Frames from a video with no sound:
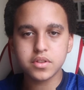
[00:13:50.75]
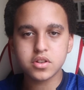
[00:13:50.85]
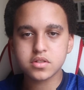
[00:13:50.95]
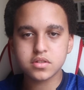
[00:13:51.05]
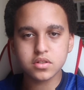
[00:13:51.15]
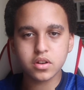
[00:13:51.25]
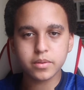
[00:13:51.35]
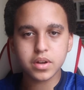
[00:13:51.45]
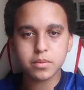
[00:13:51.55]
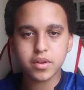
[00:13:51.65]
They're just not, in
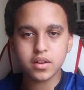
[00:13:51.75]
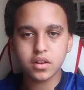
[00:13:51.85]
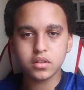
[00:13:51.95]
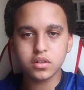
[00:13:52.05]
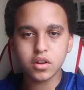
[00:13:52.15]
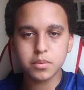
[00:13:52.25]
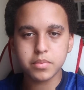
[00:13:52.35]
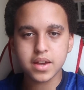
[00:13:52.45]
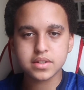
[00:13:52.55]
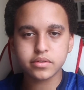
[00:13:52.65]
my opinion, not the
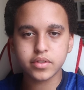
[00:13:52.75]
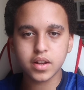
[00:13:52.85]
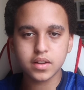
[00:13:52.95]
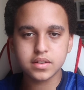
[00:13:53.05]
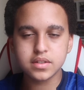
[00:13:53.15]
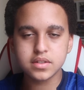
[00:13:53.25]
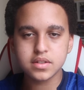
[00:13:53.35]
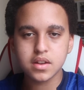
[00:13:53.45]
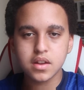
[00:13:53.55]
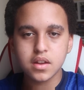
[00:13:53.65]
best of fans.
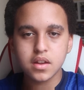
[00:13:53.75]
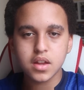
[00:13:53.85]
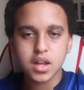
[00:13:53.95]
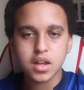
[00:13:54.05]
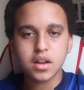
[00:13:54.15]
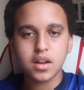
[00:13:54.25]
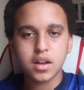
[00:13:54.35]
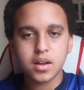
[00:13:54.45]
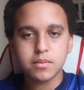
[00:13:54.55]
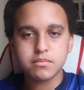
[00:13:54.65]

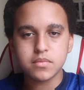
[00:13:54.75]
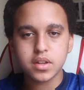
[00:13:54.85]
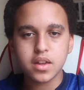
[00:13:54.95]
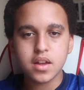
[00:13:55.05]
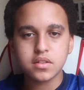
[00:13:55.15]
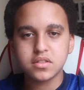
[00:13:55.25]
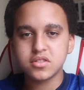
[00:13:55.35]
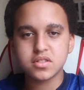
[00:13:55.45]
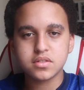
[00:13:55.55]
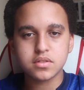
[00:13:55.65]
Yeah,
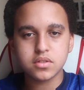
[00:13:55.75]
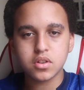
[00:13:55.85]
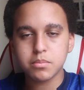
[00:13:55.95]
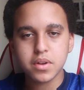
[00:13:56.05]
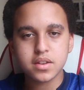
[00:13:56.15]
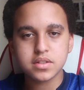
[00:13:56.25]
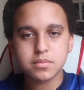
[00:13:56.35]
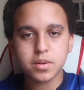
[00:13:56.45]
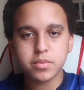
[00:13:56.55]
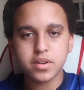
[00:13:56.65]
just not the best, in
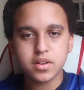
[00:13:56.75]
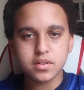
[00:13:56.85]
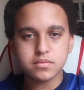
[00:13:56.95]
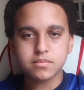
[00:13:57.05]
my opinion.